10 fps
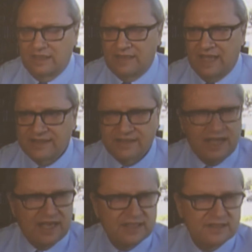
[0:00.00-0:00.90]

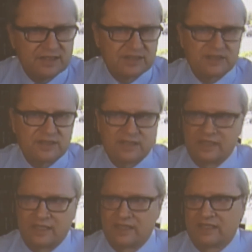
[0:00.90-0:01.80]
NASA has
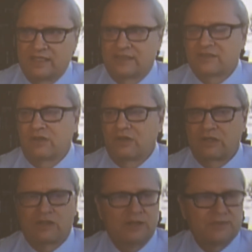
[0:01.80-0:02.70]
this, it's
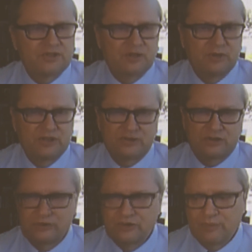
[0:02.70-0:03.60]
called CLPS,
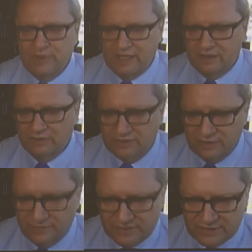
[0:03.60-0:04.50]
Commercial Lunar Payload
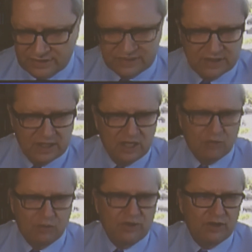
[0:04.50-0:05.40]
Services,
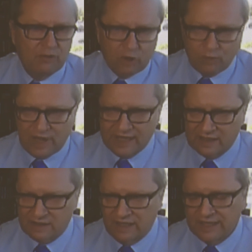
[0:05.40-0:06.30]
where there are
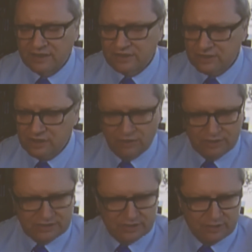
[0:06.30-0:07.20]
robotic landers
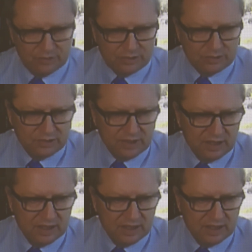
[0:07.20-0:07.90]
going to the moon.